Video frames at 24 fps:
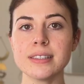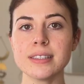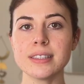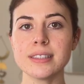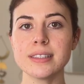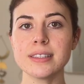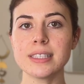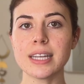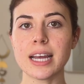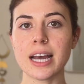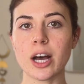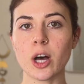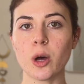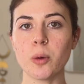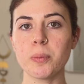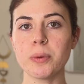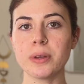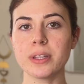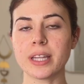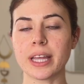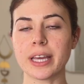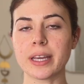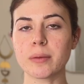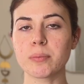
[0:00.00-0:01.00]
is to help
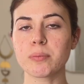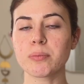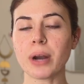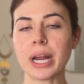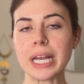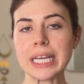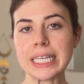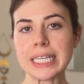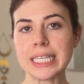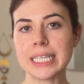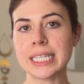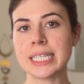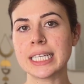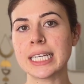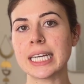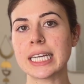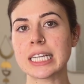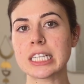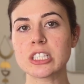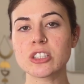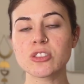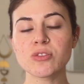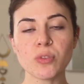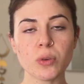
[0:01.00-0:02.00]
in brighten,
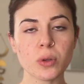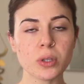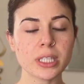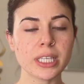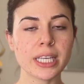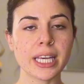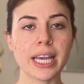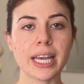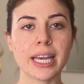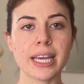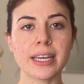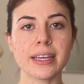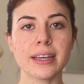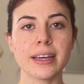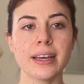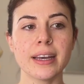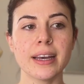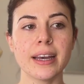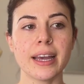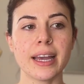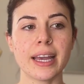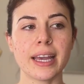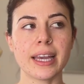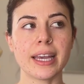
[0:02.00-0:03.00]
exfoliate,
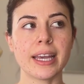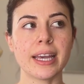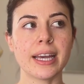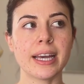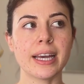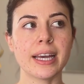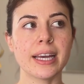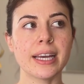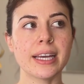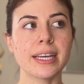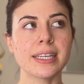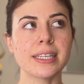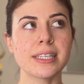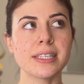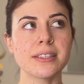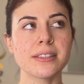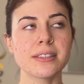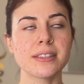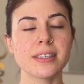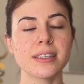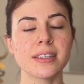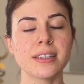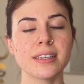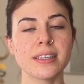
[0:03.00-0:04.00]
and
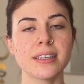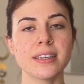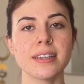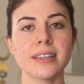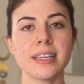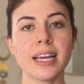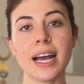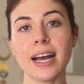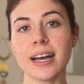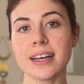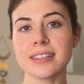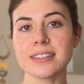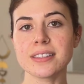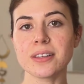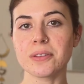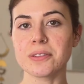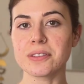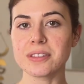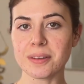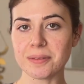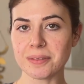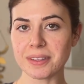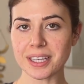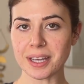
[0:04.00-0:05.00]
yeah, so
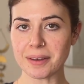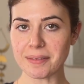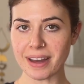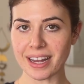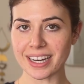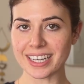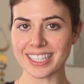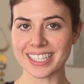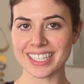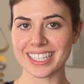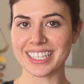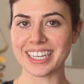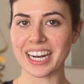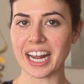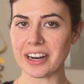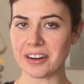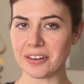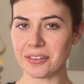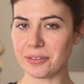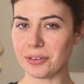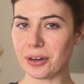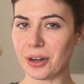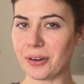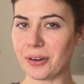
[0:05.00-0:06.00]
it's something I'm adding in. I don't know